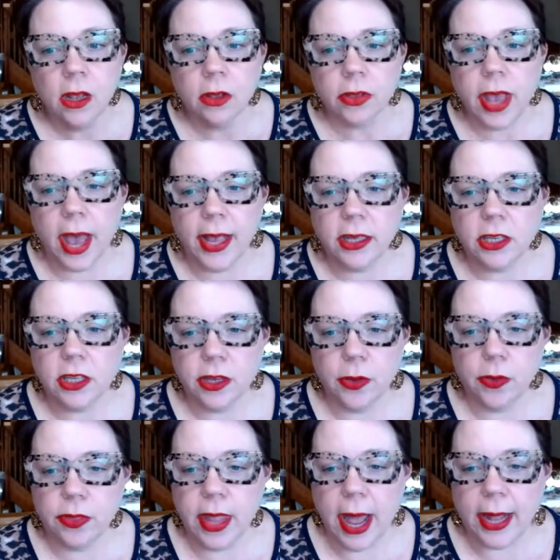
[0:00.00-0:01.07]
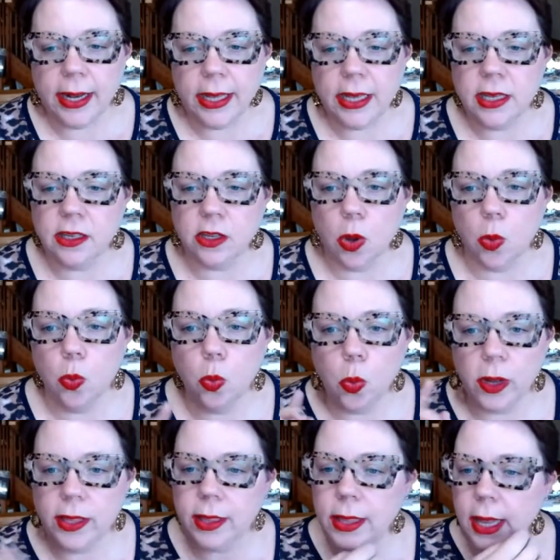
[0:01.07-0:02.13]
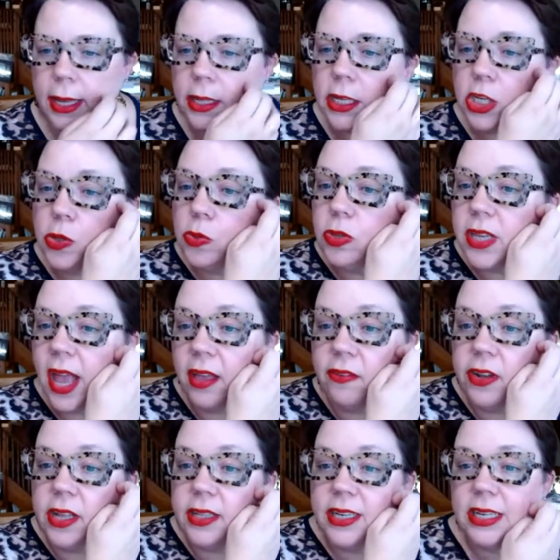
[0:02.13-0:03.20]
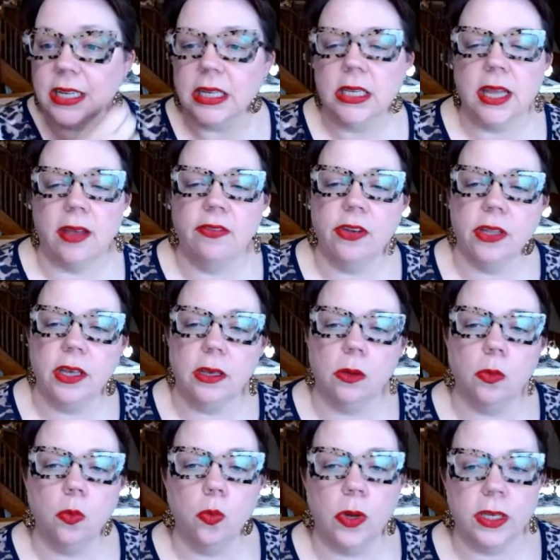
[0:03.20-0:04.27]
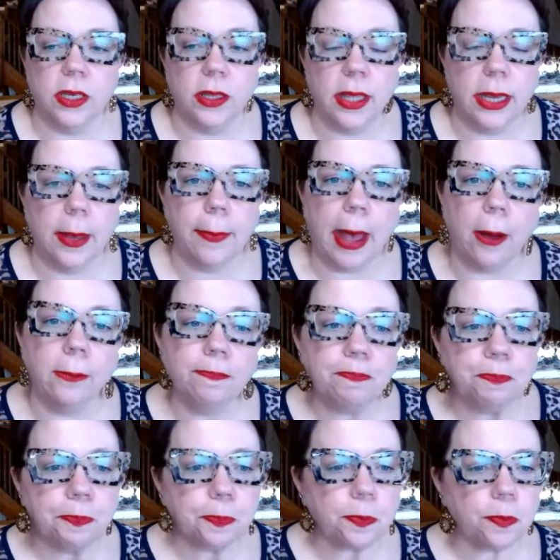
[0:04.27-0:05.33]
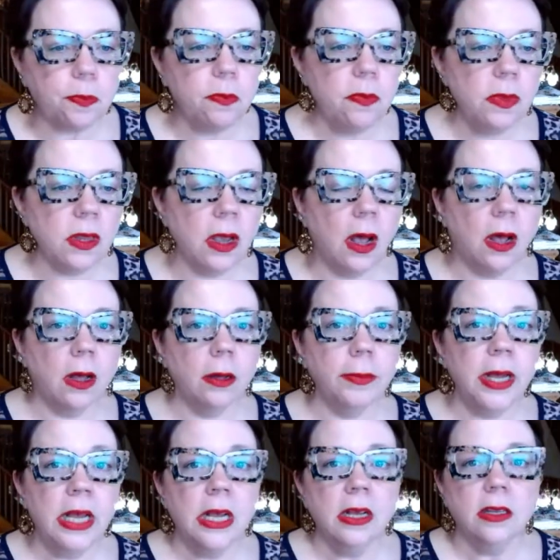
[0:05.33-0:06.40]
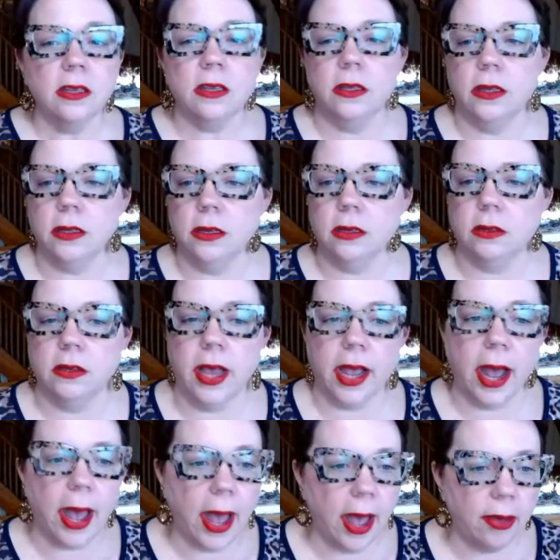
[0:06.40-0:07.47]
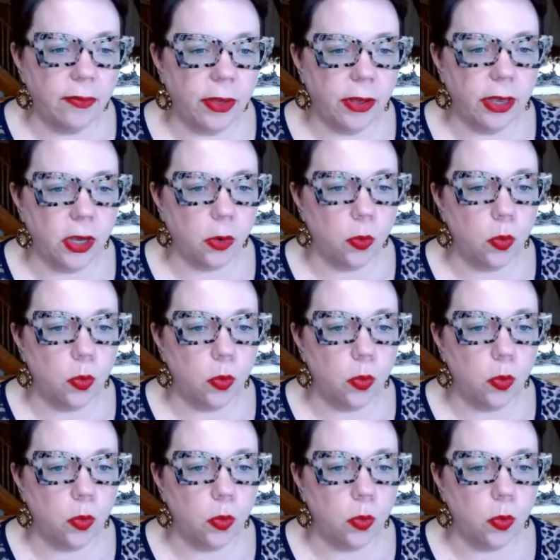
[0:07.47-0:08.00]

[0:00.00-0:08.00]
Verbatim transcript: Okay, so that is one thing you definitely, definitely want to think about. Um, it looks like I have here,